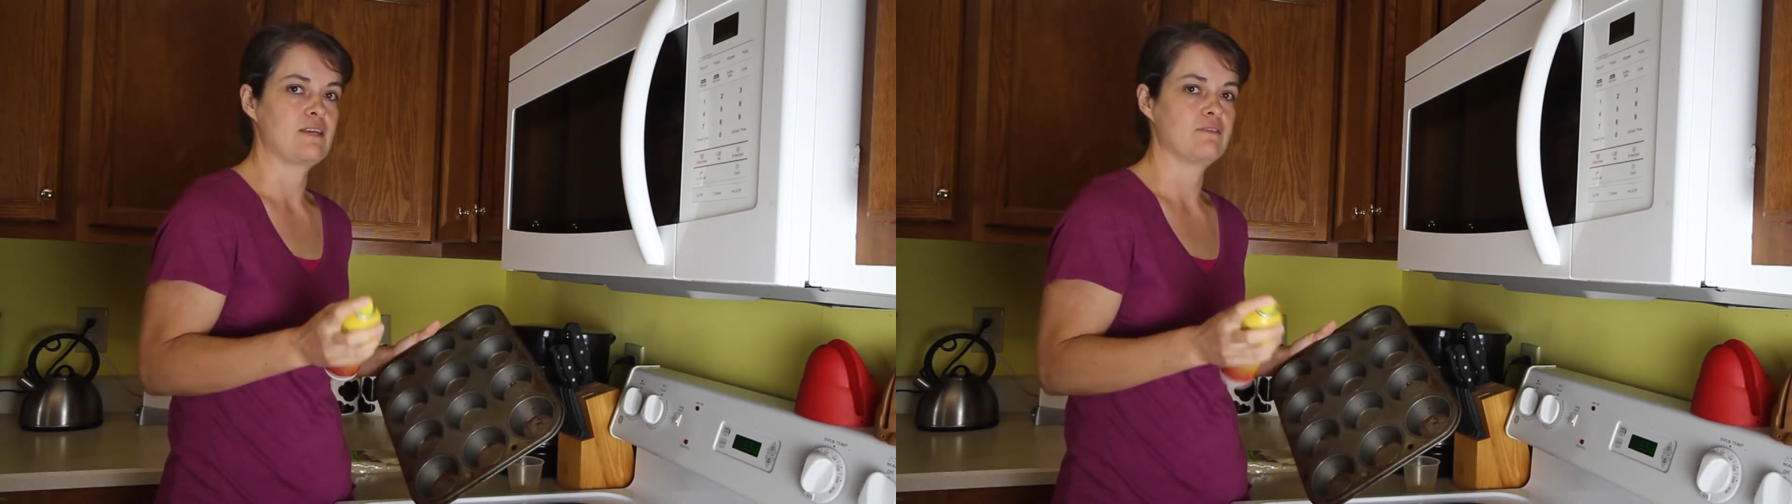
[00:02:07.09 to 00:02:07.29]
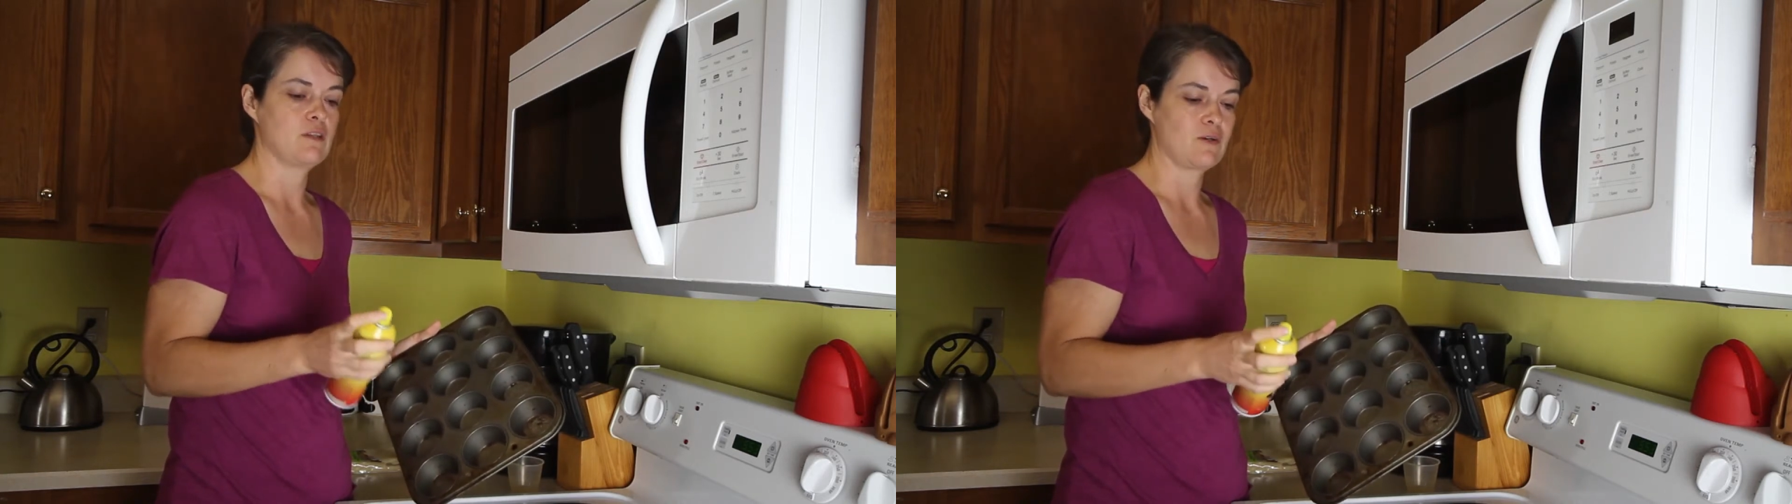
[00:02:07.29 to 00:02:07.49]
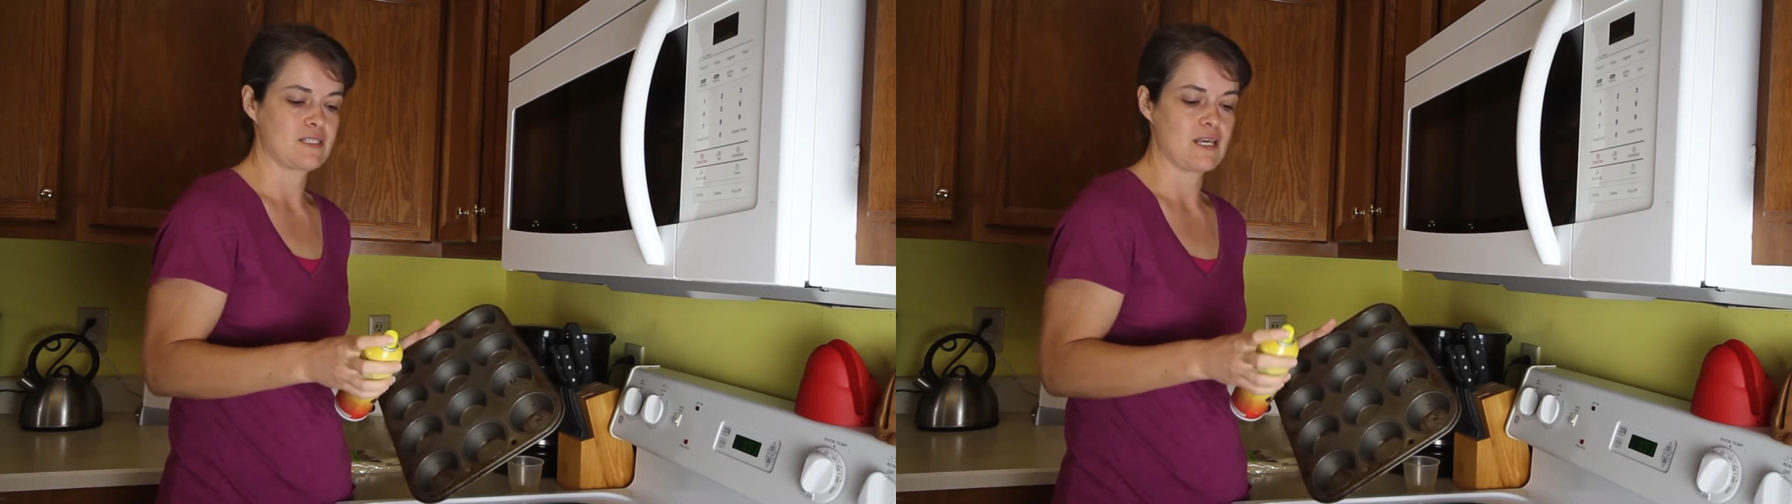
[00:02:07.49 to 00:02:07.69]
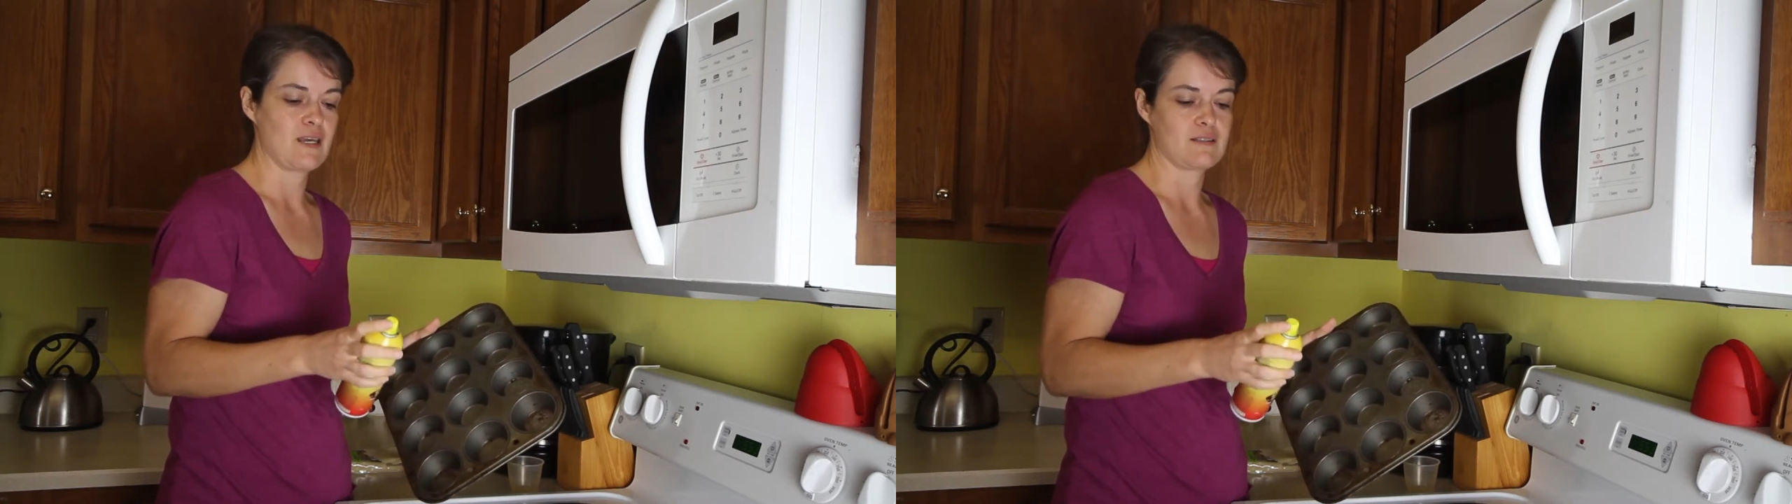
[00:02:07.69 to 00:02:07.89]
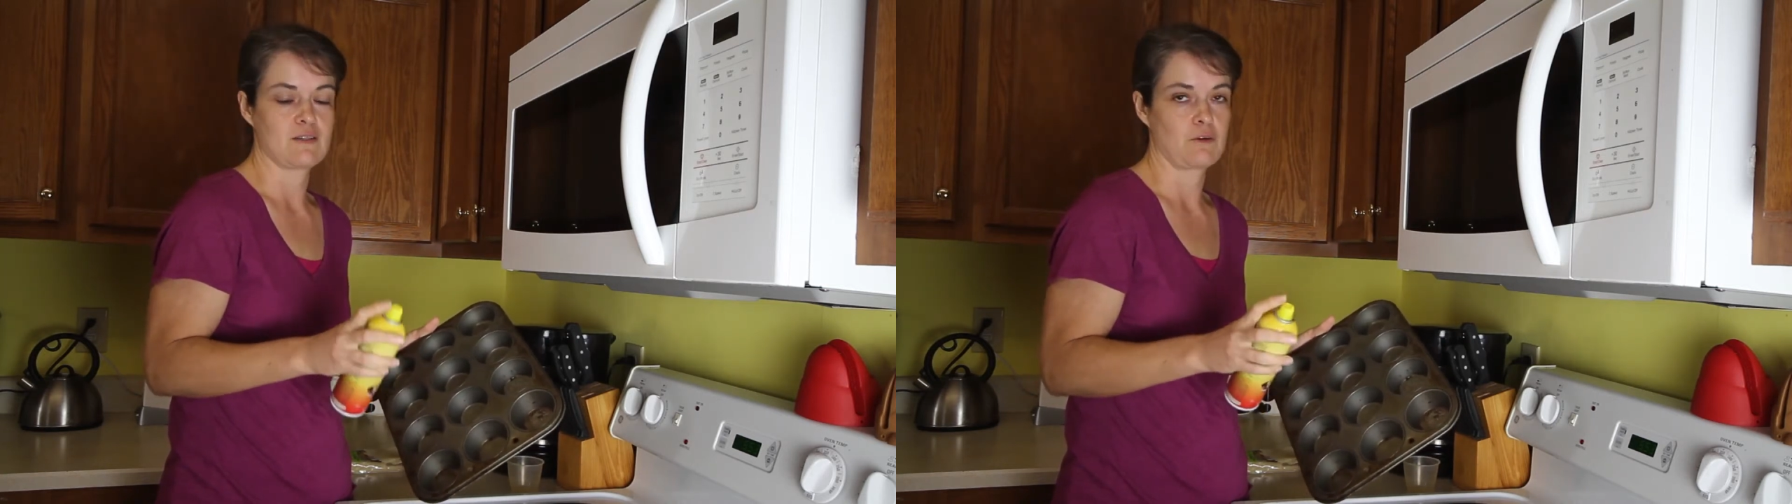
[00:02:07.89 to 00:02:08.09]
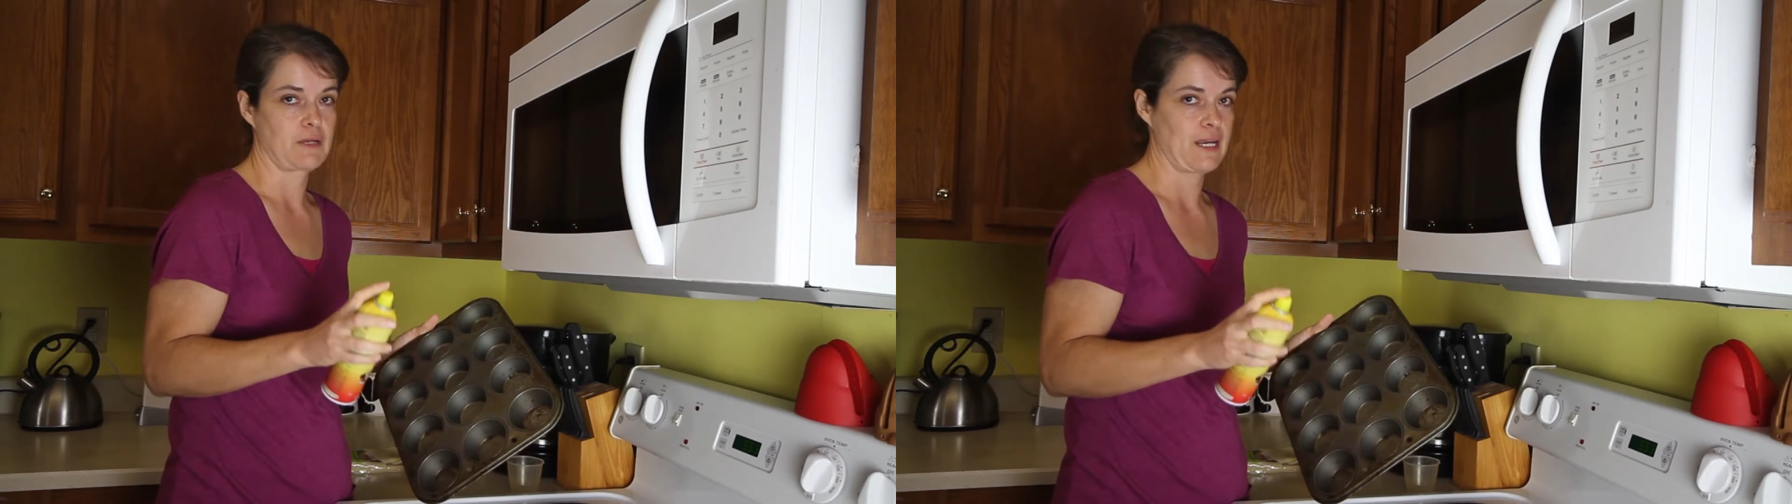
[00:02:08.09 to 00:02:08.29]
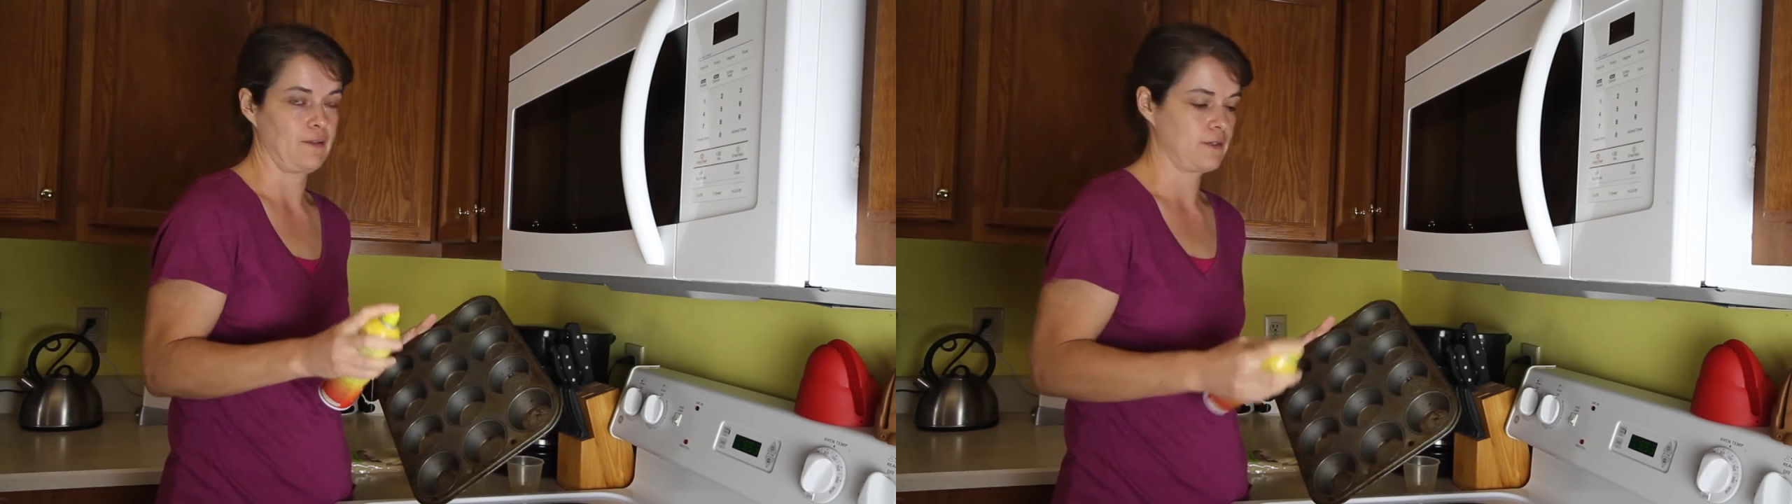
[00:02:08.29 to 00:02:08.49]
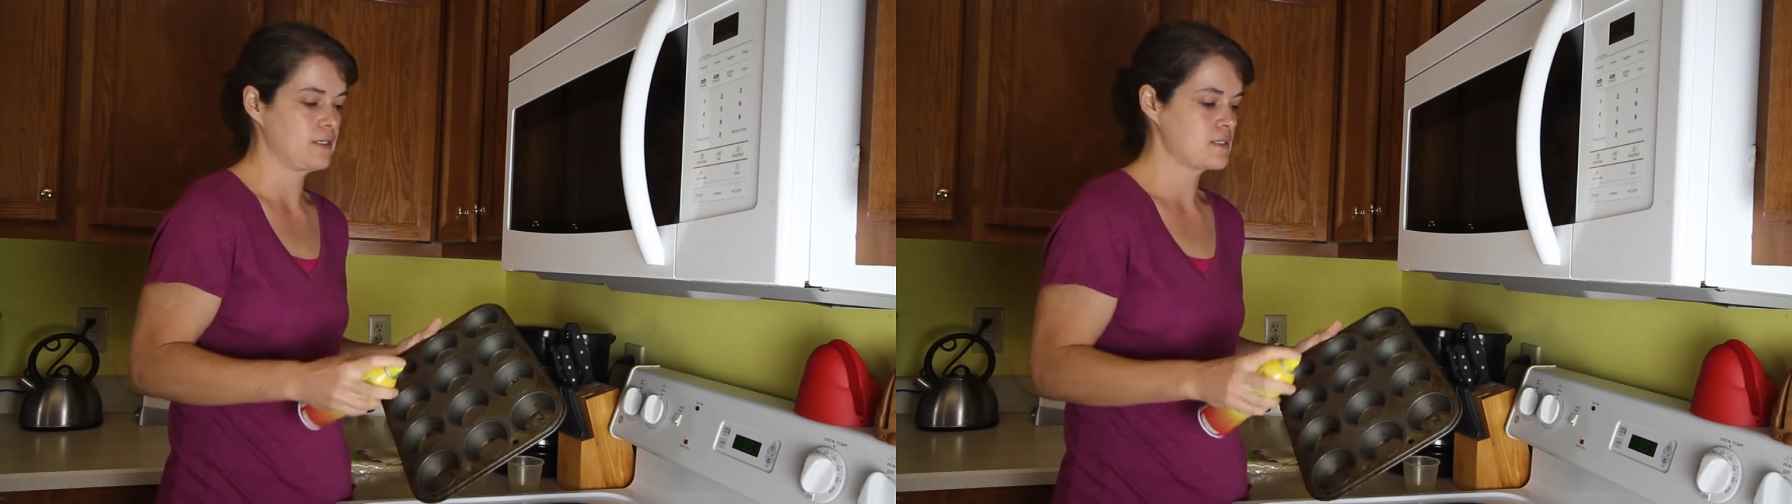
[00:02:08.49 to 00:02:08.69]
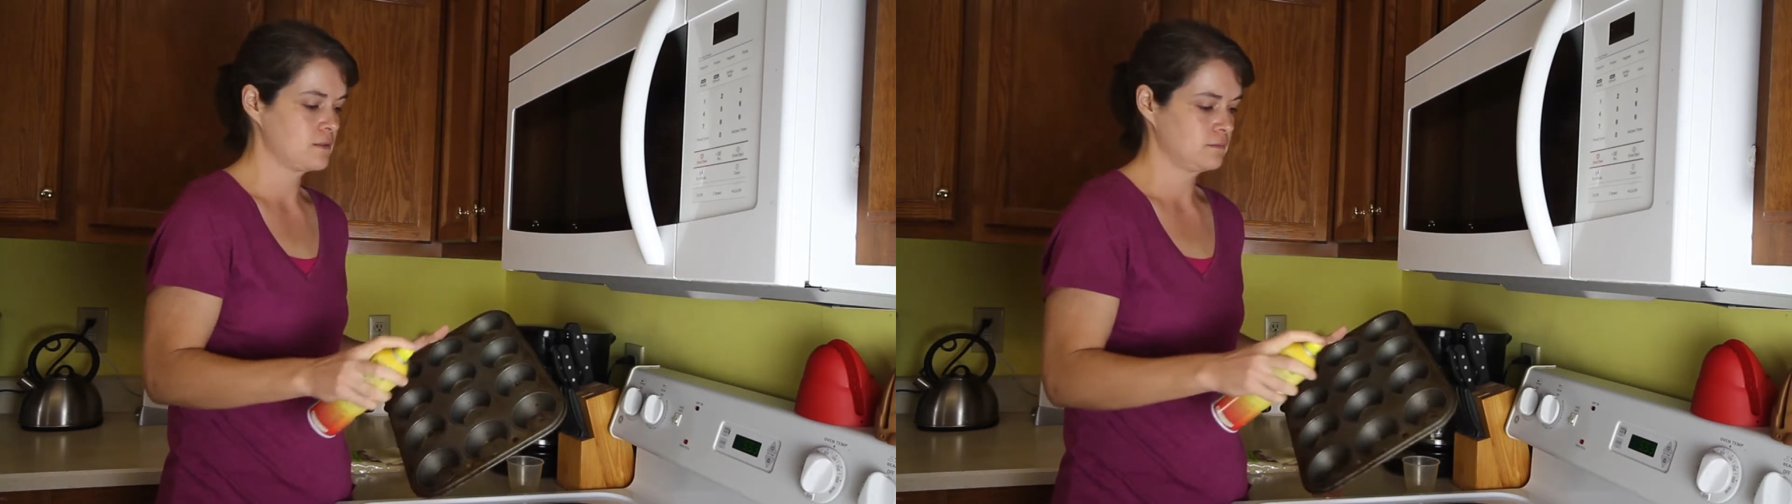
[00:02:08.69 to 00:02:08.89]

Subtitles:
even though it says 0 calories.